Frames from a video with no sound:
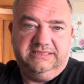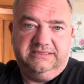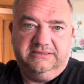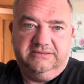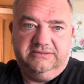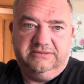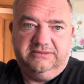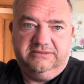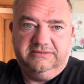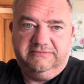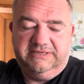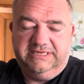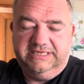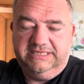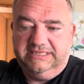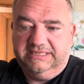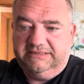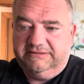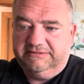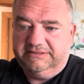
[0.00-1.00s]
at all right
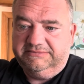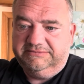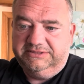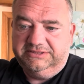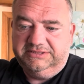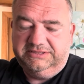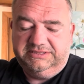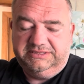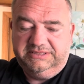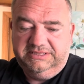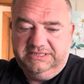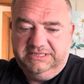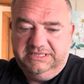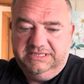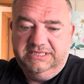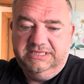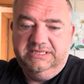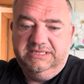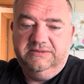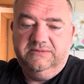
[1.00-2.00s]
now. I'm just
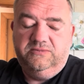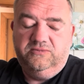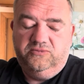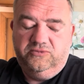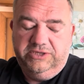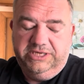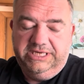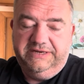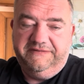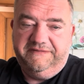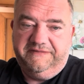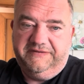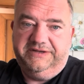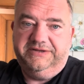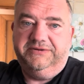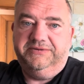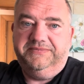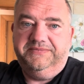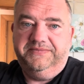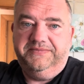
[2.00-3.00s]
really fed
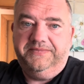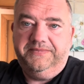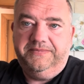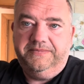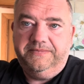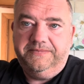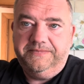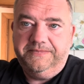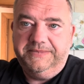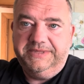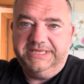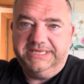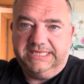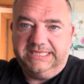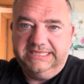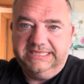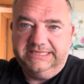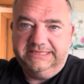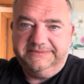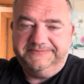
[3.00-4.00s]
up and
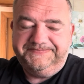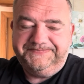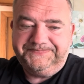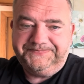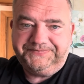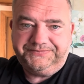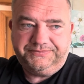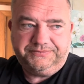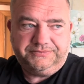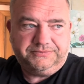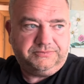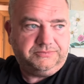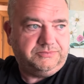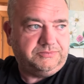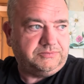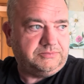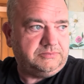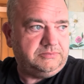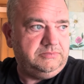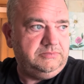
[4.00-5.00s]
tired.
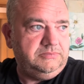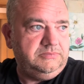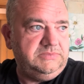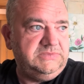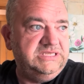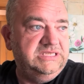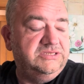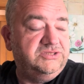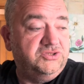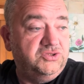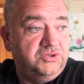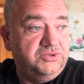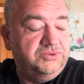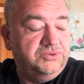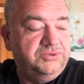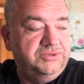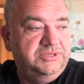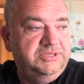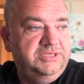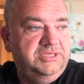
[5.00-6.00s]
So,
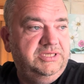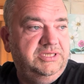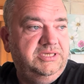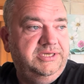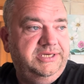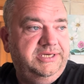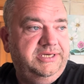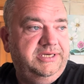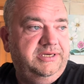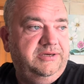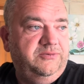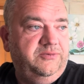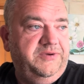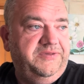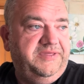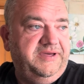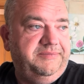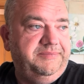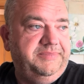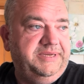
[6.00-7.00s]
with
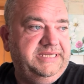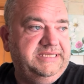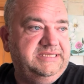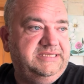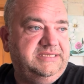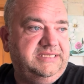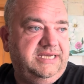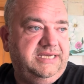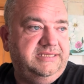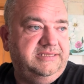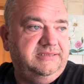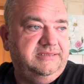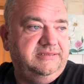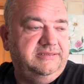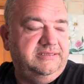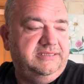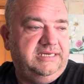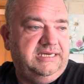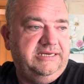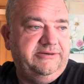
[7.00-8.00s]
that being said,
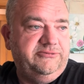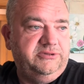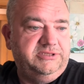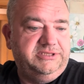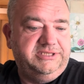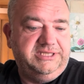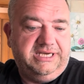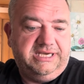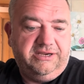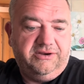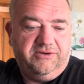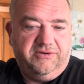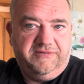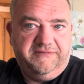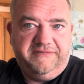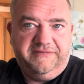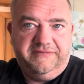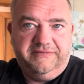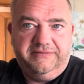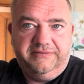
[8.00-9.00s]
I will sign
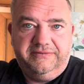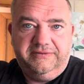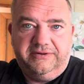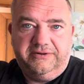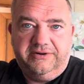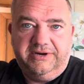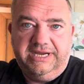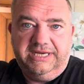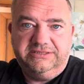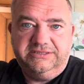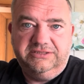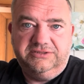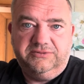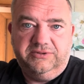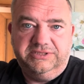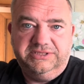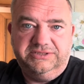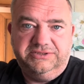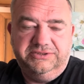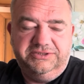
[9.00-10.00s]
off. All right, I just
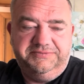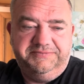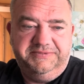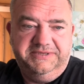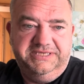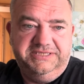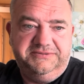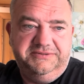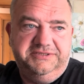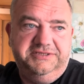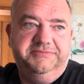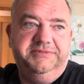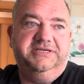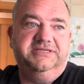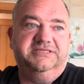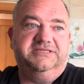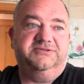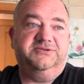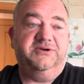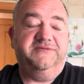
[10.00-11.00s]
wanted to touch base with you
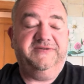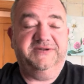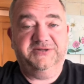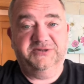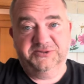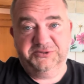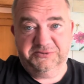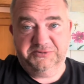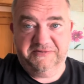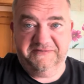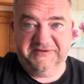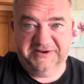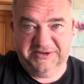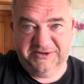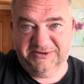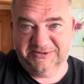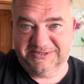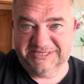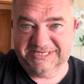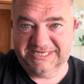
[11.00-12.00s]
because I thought if I don't do a
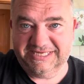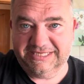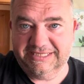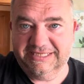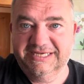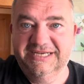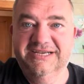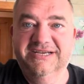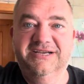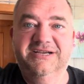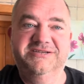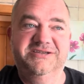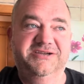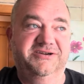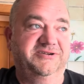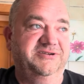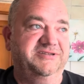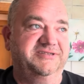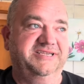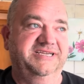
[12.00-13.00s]
video today, you're
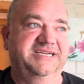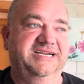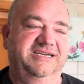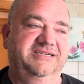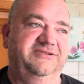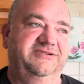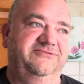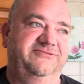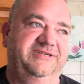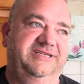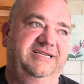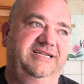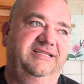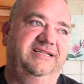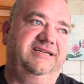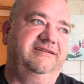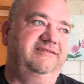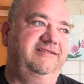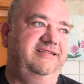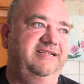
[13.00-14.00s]
going to think I had a really
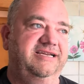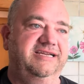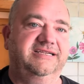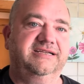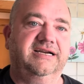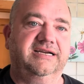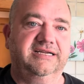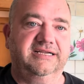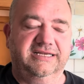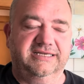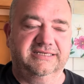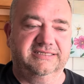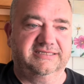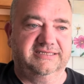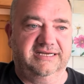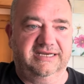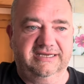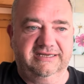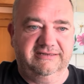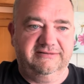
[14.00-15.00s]
like late night last
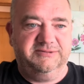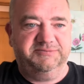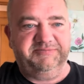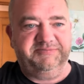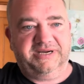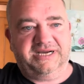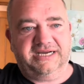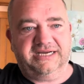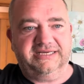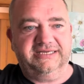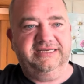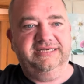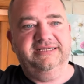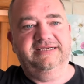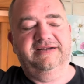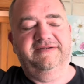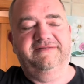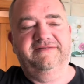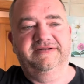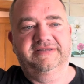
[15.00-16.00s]
night and it was partying
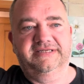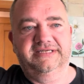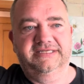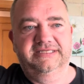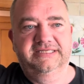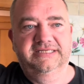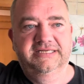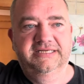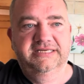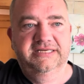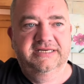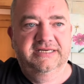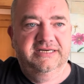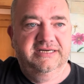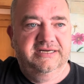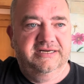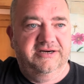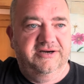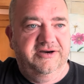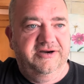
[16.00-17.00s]
and everything.
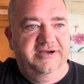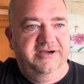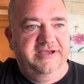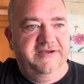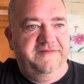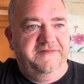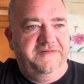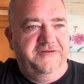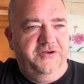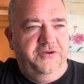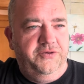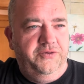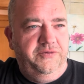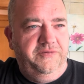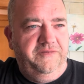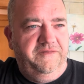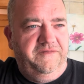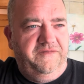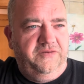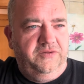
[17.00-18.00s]
Uh, if you
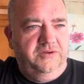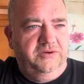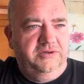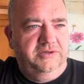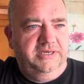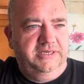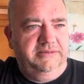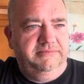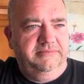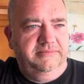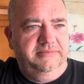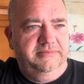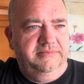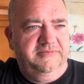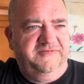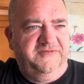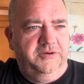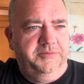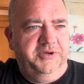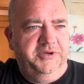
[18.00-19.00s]
follow
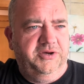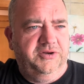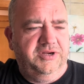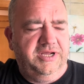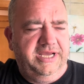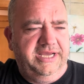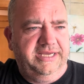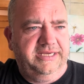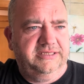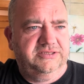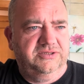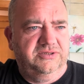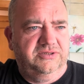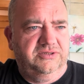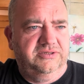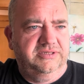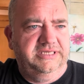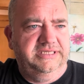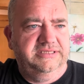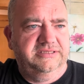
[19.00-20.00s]
follow me on X
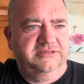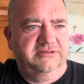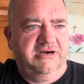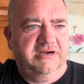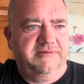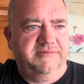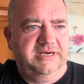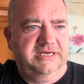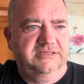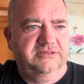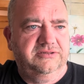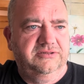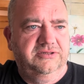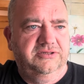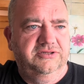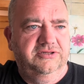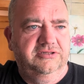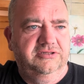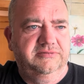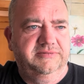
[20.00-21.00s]
or Instagram at
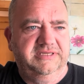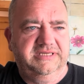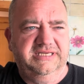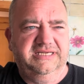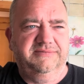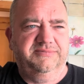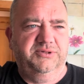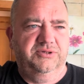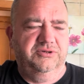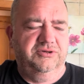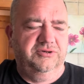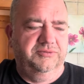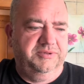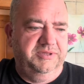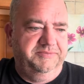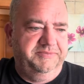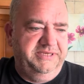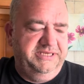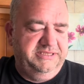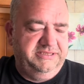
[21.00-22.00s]
Duncan Oldham, I think I put a couple
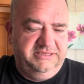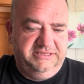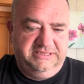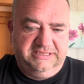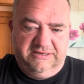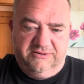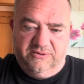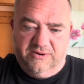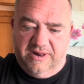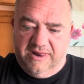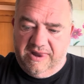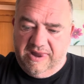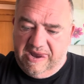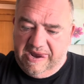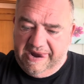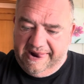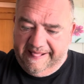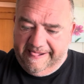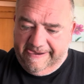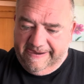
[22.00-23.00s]
of pictures out,
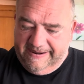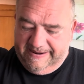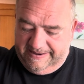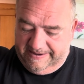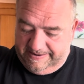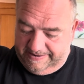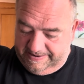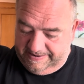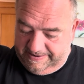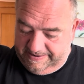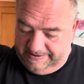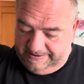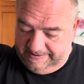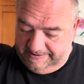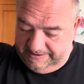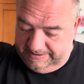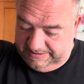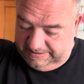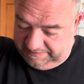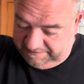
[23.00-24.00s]
uh,
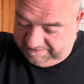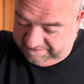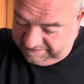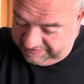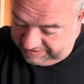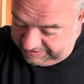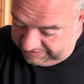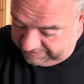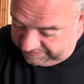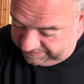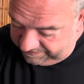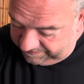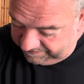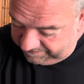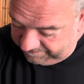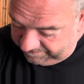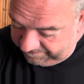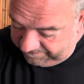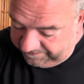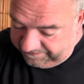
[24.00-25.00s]
a little video.
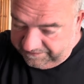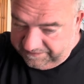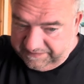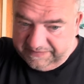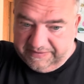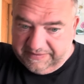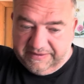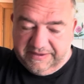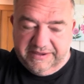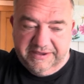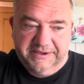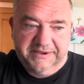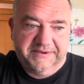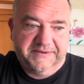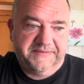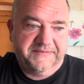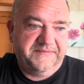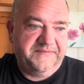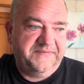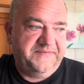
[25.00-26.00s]

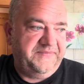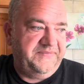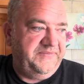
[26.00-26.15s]
Um,